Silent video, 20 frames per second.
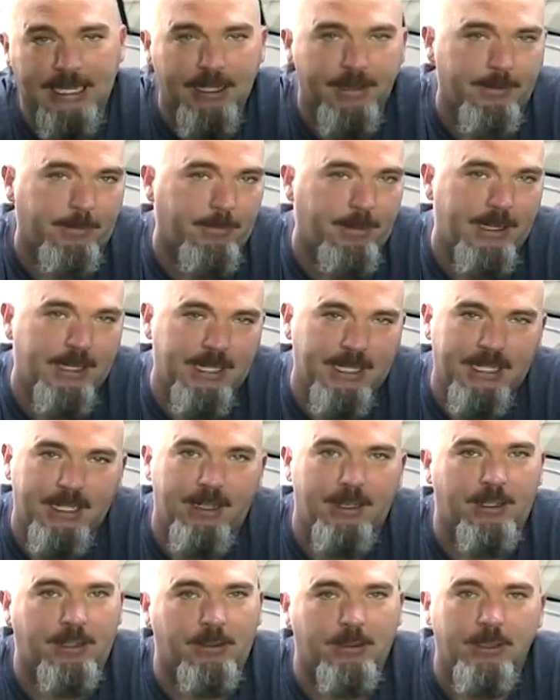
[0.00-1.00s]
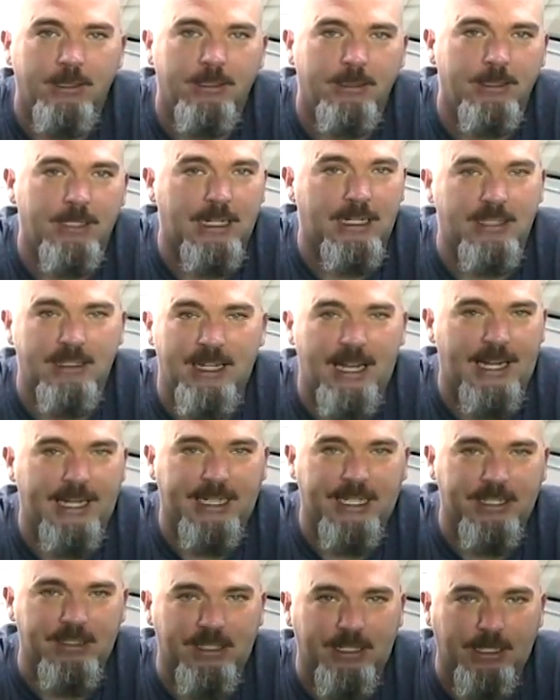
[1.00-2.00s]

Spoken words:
either way you go, it's not easy.